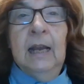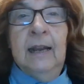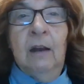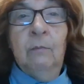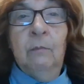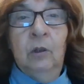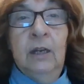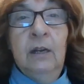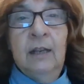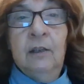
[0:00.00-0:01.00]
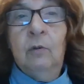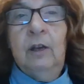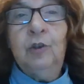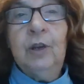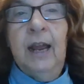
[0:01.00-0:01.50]
Now, Melinda has a
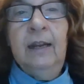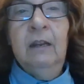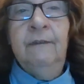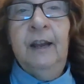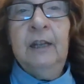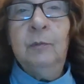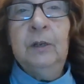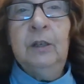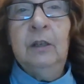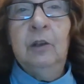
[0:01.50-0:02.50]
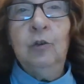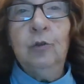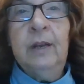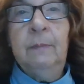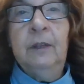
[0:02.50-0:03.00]
question Any advancement in the
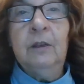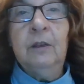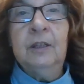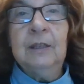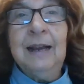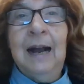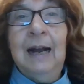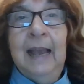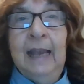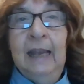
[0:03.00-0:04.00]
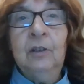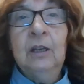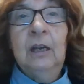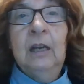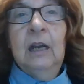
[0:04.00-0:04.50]
treatment of SCA8?
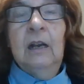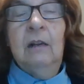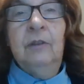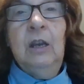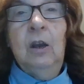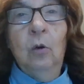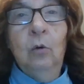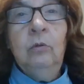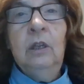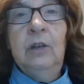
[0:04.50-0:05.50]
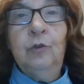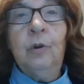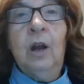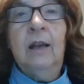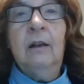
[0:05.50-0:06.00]
Uh, the only
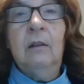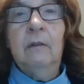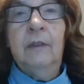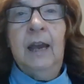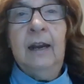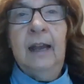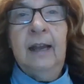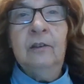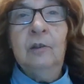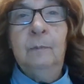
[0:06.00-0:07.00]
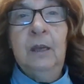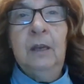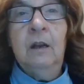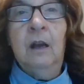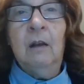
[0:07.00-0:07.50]
trial that has
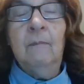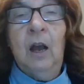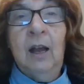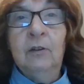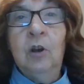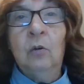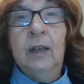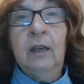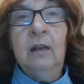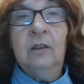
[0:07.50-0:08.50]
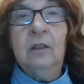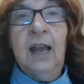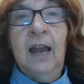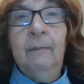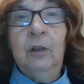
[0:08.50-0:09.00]
been um, ongoing and
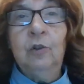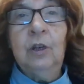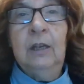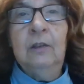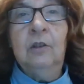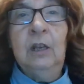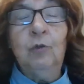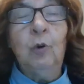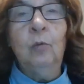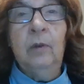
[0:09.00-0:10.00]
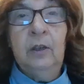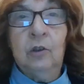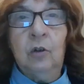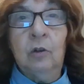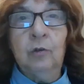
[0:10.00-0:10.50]
established is the
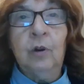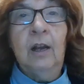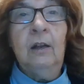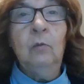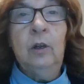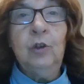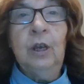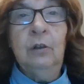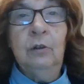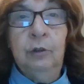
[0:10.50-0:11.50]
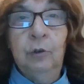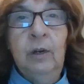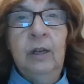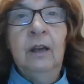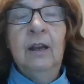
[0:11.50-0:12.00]
troriluzole trial, which
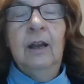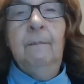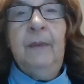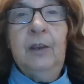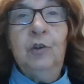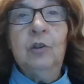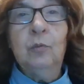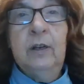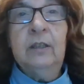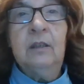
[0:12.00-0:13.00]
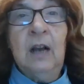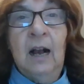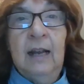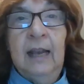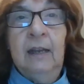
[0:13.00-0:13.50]
included patients with
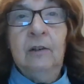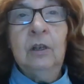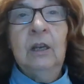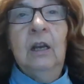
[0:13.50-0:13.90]
SCA8.